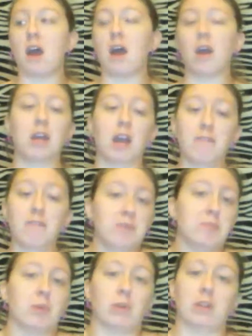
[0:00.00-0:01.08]
I've
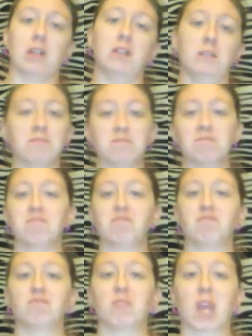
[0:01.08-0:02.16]
been bullied.
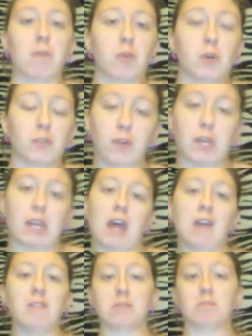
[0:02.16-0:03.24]
I'm
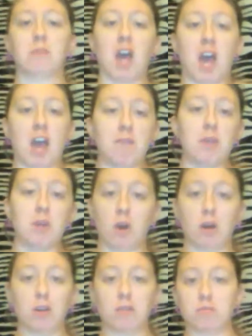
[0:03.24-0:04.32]
4'11". I've been
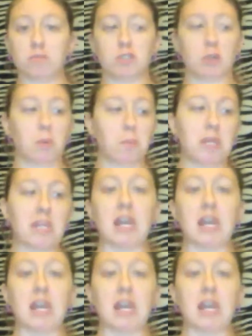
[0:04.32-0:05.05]
called so many